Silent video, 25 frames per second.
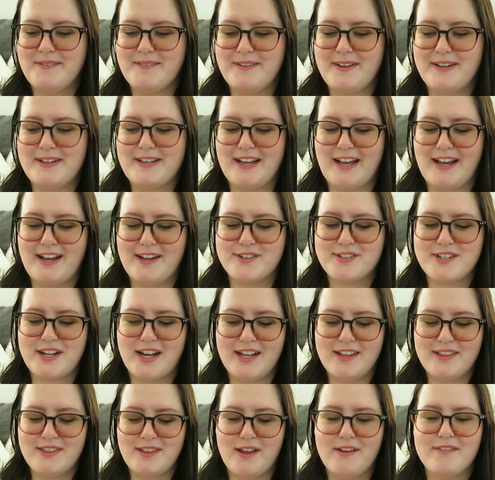my gosh,
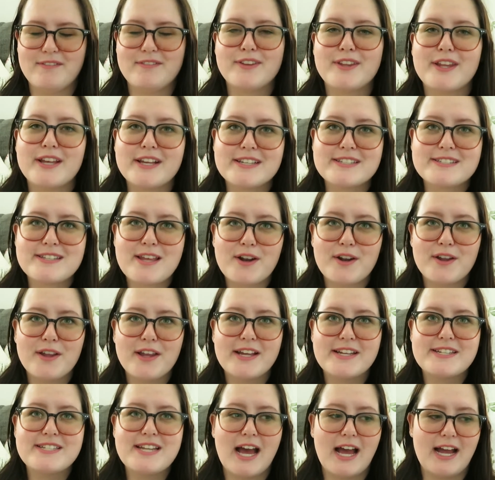I love things that are
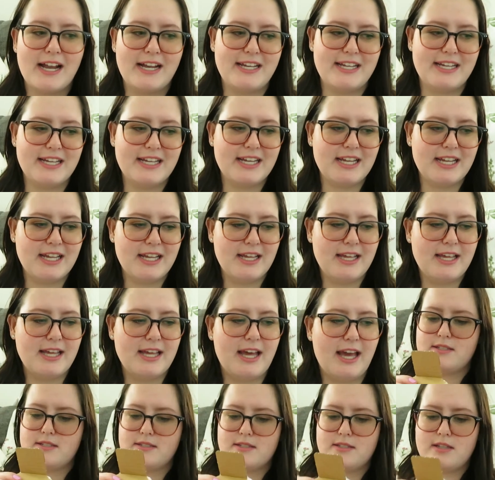like tiny.
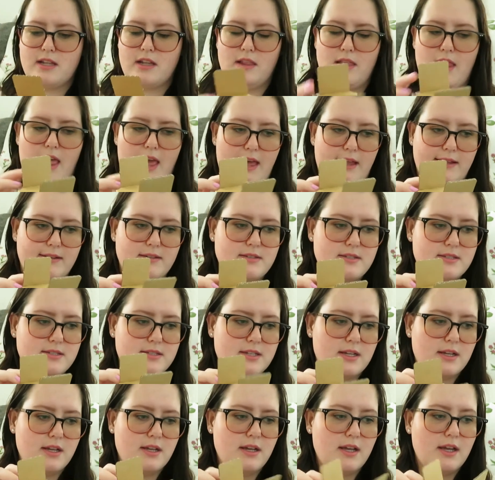This is the lens.